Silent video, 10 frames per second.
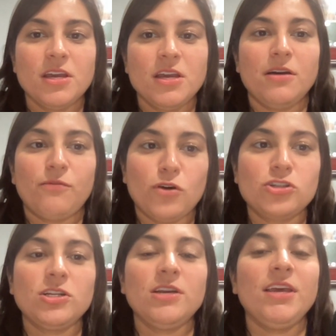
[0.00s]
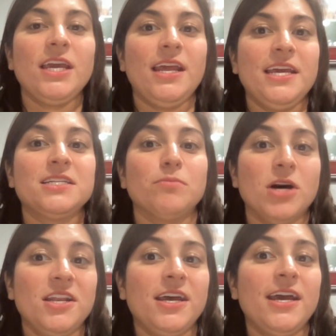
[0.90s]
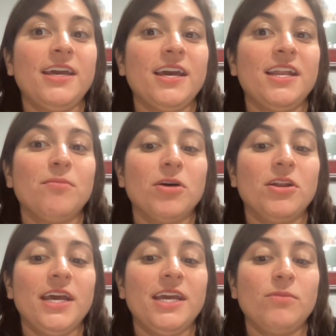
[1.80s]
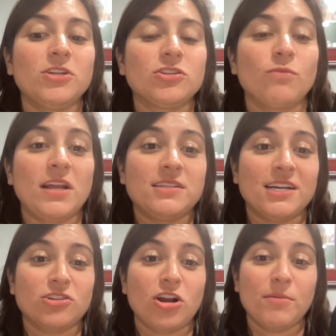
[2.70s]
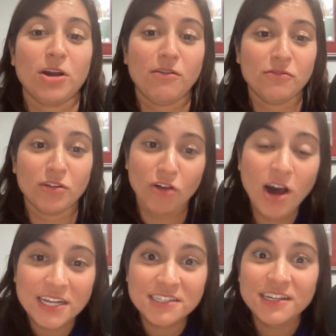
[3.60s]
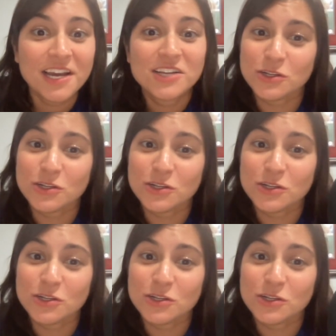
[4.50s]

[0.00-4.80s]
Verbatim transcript: Unfortunately, it is Monday and a Monday in which the Red Sox are coming off of a loss